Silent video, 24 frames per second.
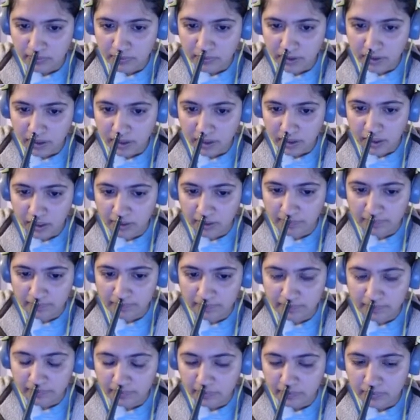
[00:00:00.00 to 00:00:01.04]
yeah.
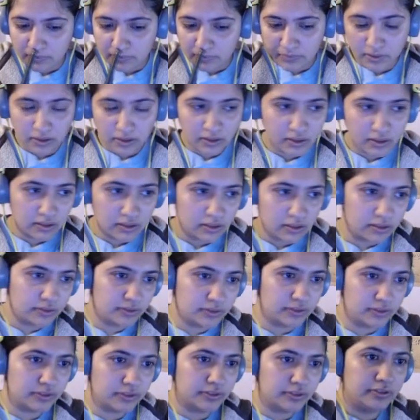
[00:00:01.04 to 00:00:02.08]

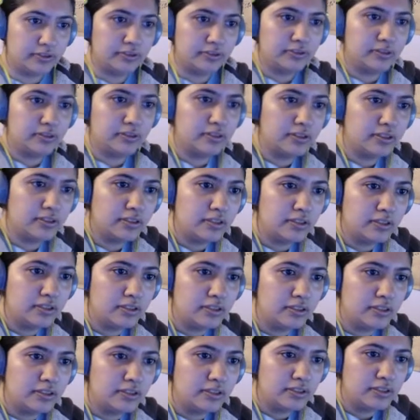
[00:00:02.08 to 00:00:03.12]
Also,
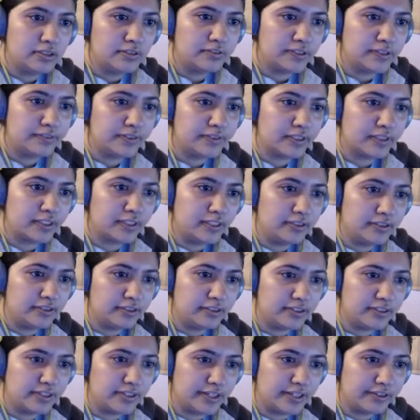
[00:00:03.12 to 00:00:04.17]
her favorite color
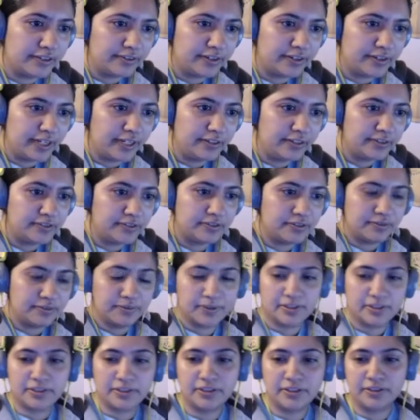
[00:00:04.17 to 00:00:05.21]
is like green, so we're
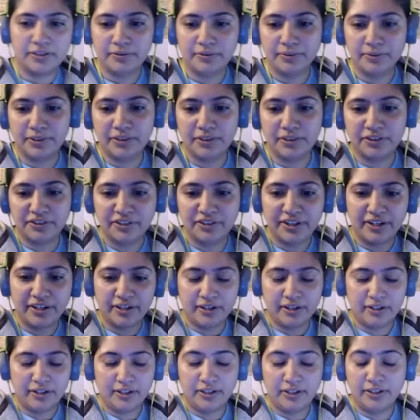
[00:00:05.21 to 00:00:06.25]
gonna go with
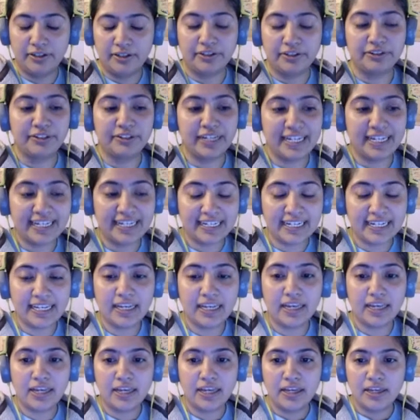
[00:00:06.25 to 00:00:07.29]
green
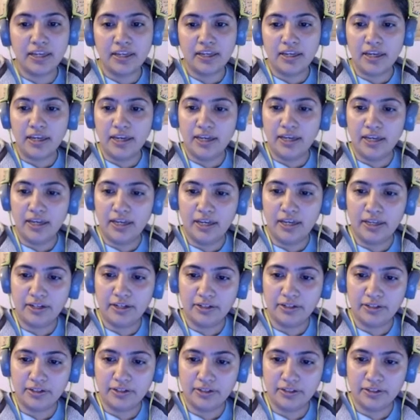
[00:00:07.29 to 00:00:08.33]

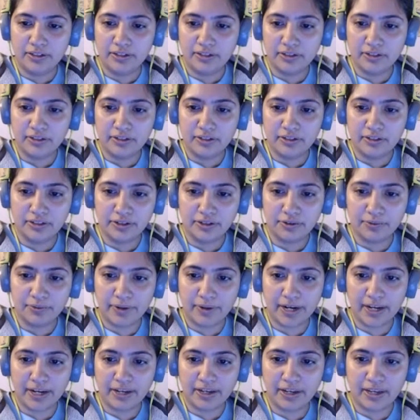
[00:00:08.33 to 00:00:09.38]
and
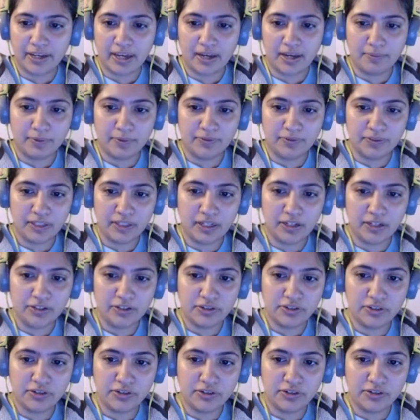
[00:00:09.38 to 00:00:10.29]
gray camouflage.